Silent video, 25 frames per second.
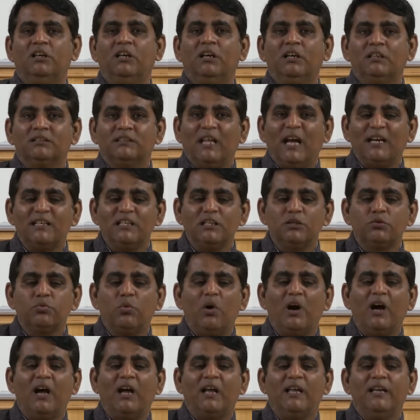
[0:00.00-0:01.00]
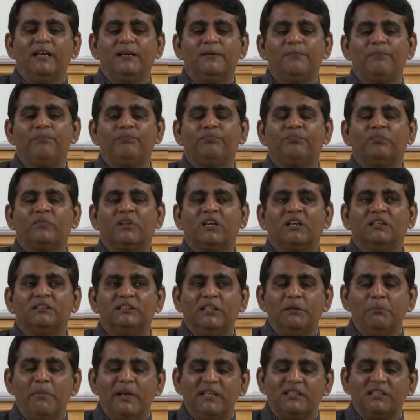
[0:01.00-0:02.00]
That is why
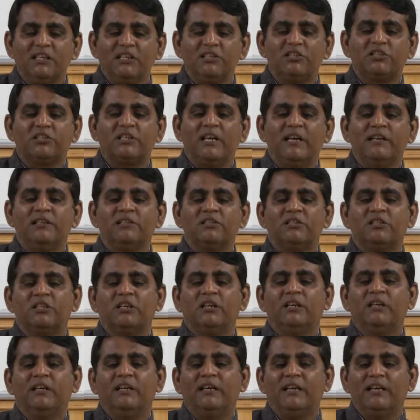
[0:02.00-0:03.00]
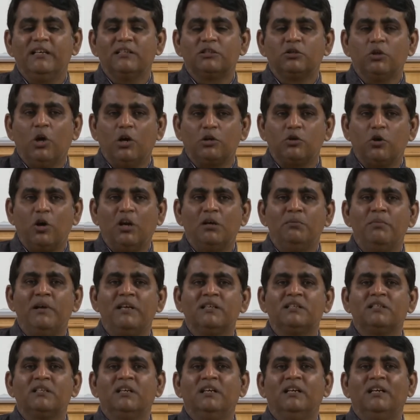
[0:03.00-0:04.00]
the message sent is not
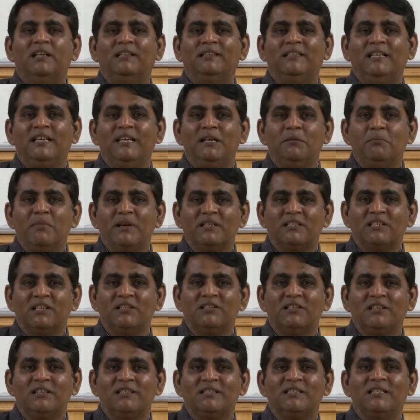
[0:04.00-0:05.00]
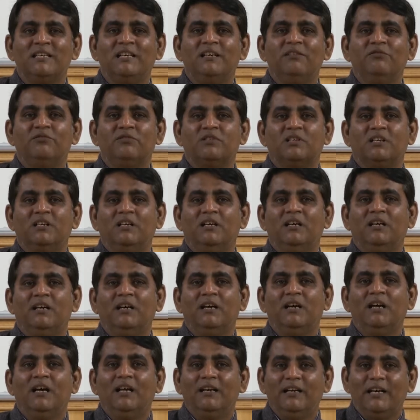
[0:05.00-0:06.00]
always the message received.
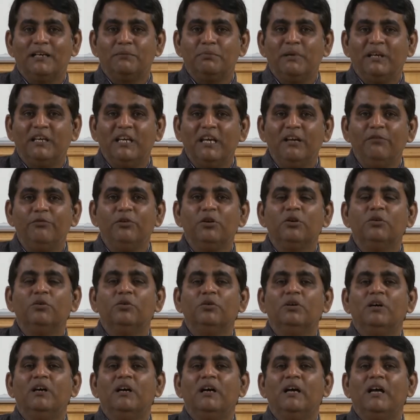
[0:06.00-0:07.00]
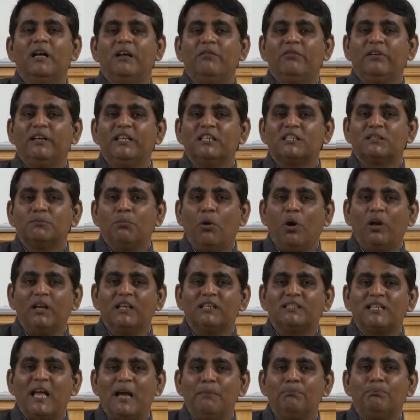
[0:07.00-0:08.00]
Let me give you a very small
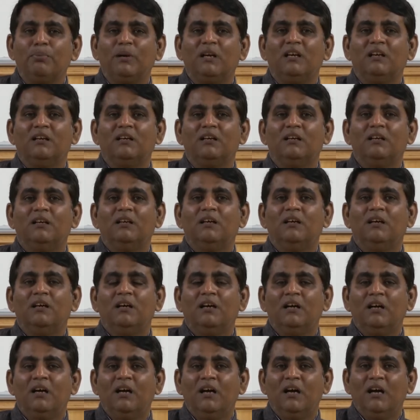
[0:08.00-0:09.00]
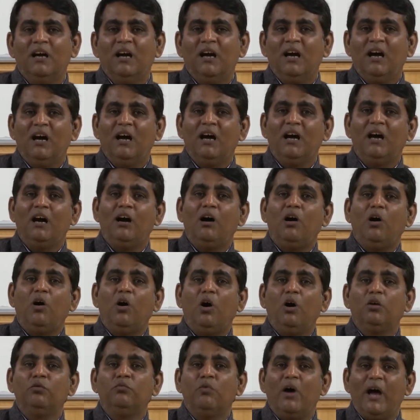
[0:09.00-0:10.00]
example.
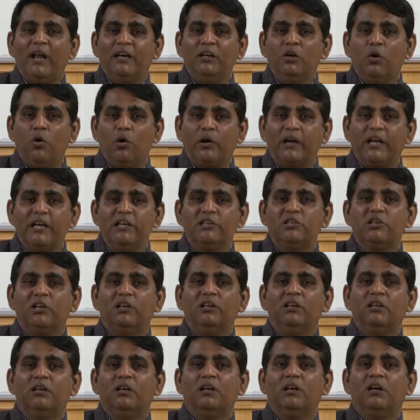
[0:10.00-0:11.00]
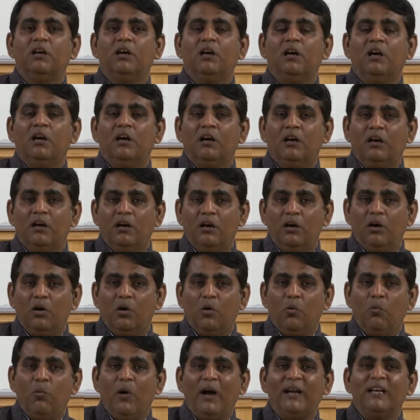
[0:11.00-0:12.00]
On one occasion,
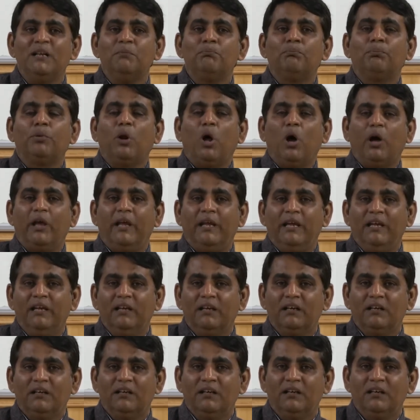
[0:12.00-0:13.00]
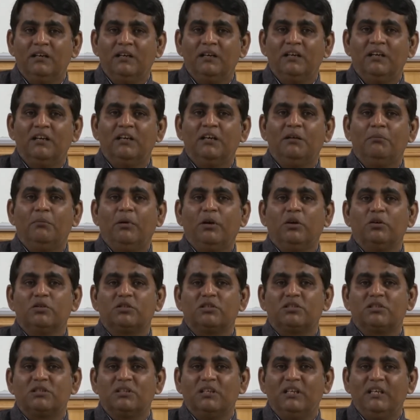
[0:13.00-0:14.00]
one employee,
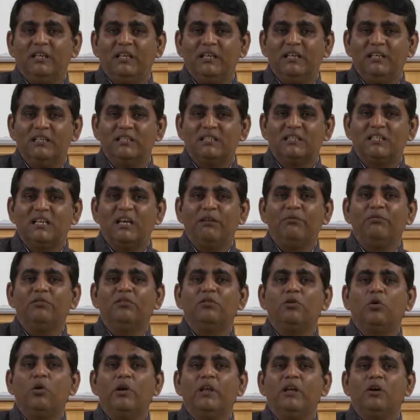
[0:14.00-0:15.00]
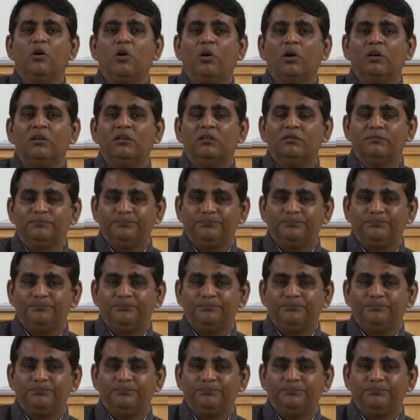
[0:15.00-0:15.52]
because he is going on